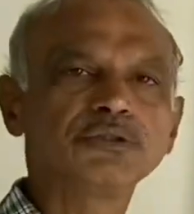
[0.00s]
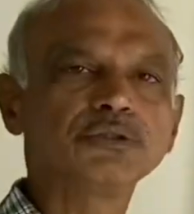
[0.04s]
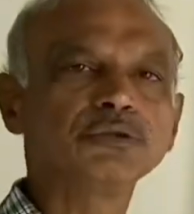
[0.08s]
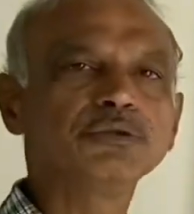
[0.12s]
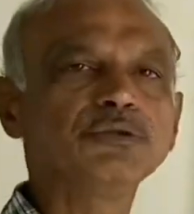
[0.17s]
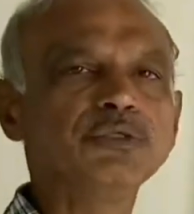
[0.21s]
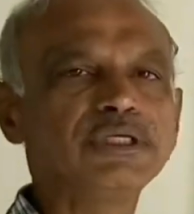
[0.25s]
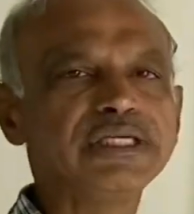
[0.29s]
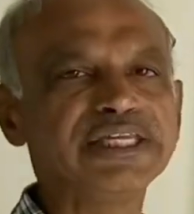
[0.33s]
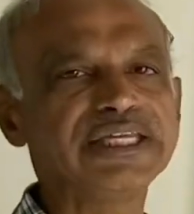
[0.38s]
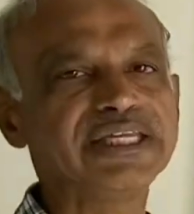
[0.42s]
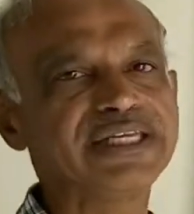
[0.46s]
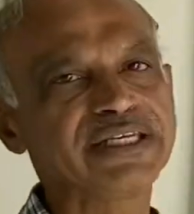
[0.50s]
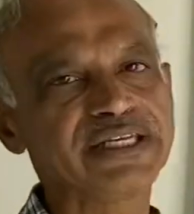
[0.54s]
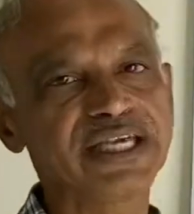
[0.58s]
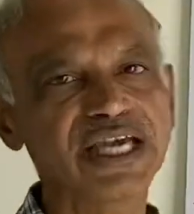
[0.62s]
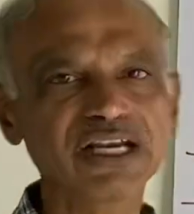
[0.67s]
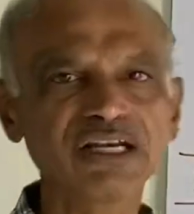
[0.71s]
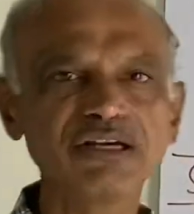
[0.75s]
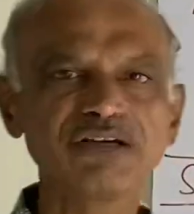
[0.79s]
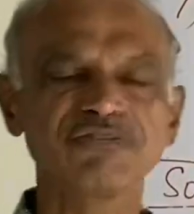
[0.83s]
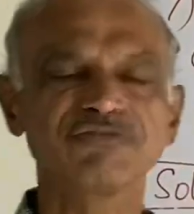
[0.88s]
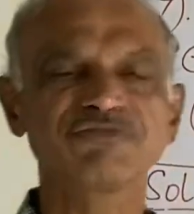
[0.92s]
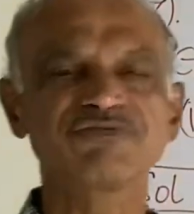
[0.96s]
two
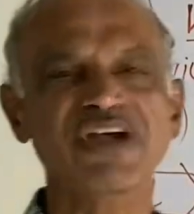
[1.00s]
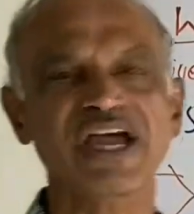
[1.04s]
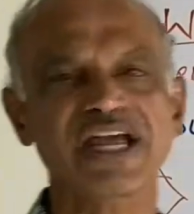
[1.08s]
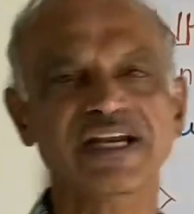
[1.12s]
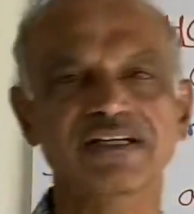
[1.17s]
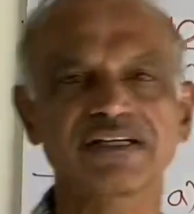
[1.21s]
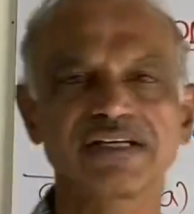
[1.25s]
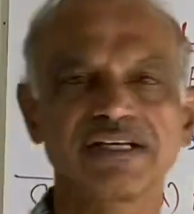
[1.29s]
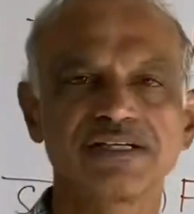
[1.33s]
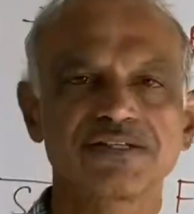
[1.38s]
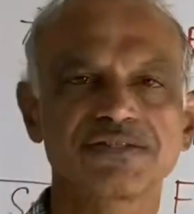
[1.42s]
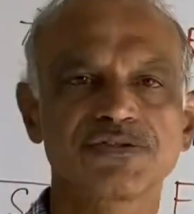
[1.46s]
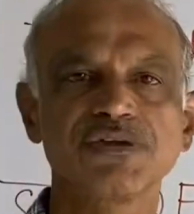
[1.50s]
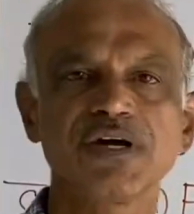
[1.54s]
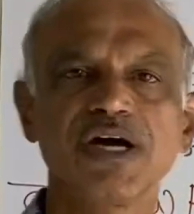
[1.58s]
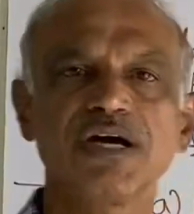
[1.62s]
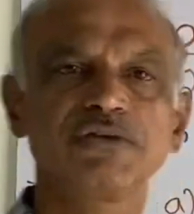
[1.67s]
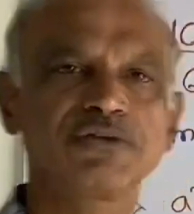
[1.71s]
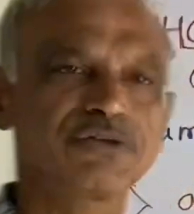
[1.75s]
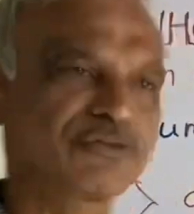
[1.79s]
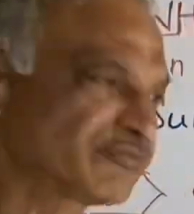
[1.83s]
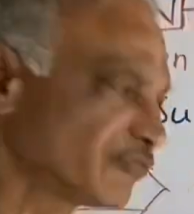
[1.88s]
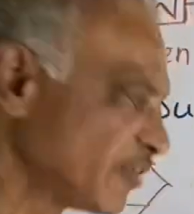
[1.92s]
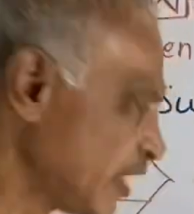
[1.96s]
linear factors, so you
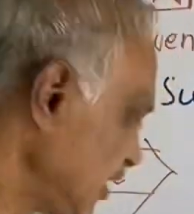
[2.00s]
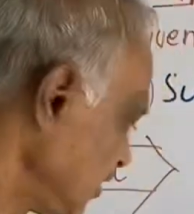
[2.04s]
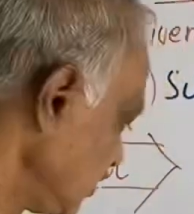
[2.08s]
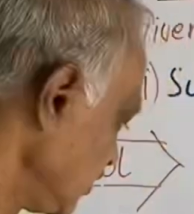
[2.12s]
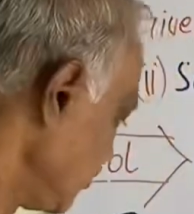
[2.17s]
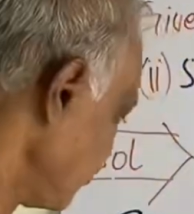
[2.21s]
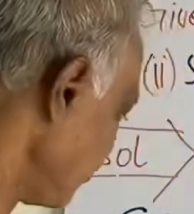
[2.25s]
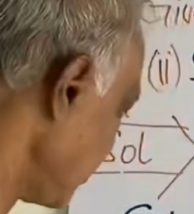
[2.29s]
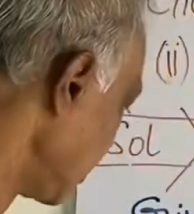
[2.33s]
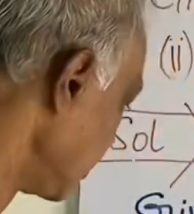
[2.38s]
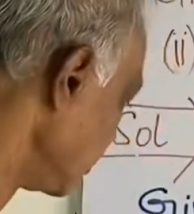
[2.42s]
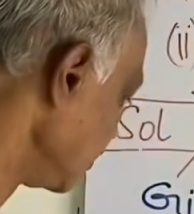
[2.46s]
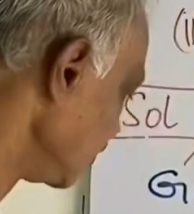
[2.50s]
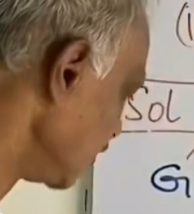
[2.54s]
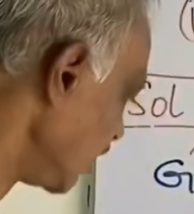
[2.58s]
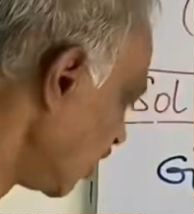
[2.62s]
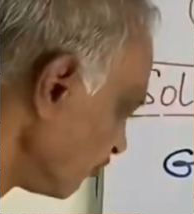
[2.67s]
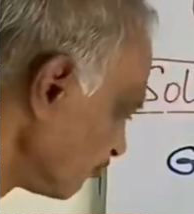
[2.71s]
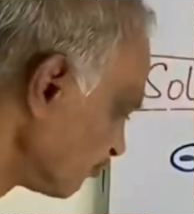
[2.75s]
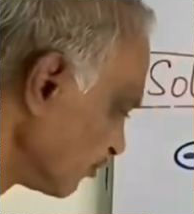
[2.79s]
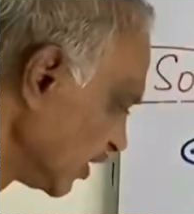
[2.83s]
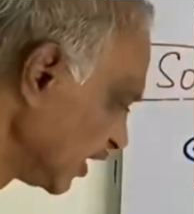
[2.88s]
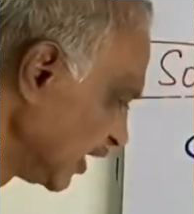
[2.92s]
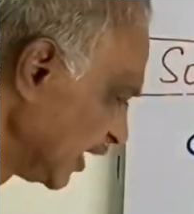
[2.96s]
have to find the value
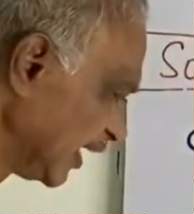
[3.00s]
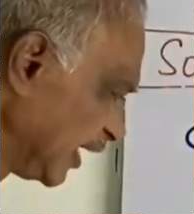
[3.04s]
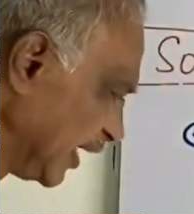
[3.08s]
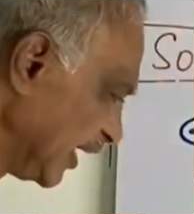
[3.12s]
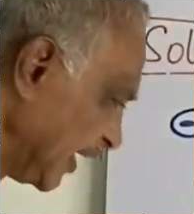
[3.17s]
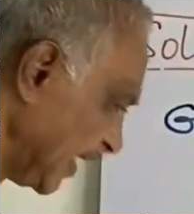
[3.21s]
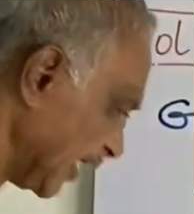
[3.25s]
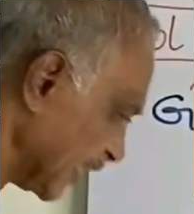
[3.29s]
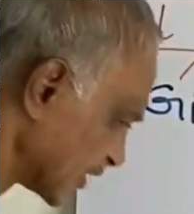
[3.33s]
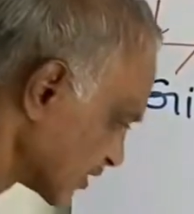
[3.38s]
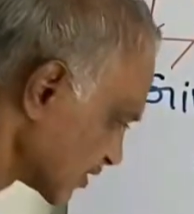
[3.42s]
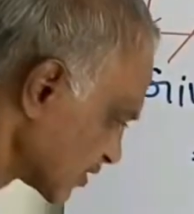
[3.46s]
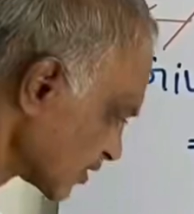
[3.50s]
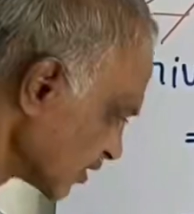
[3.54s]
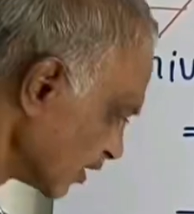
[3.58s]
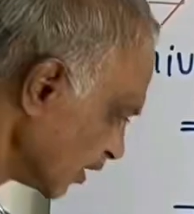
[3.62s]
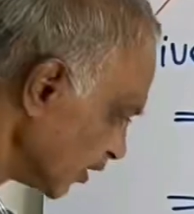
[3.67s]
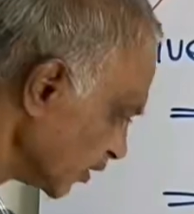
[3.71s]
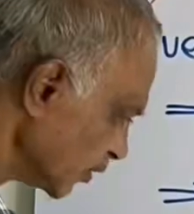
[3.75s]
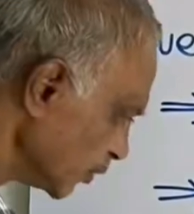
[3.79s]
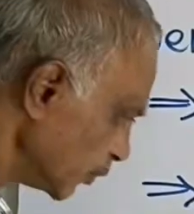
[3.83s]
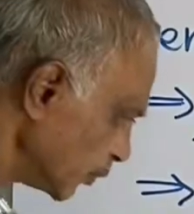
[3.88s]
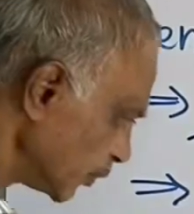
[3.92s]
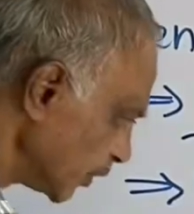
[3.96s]
of x.
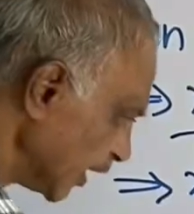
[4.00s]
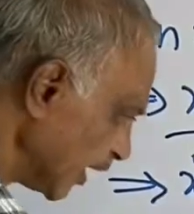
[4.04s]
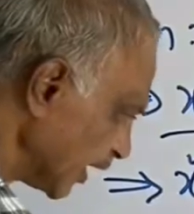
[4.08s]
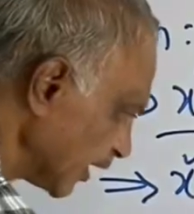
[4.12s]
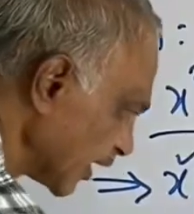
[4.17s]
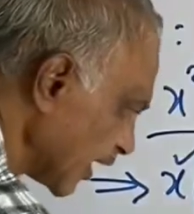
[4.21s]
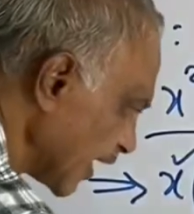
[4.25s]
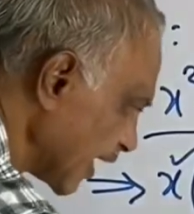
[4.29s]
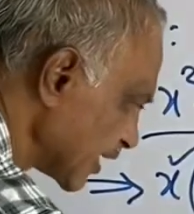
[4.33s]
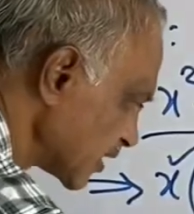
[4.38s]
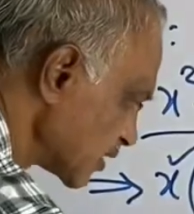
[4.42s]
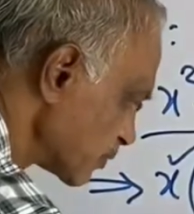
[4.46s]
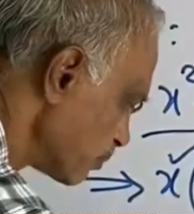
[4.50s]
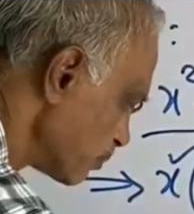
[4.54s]
You take x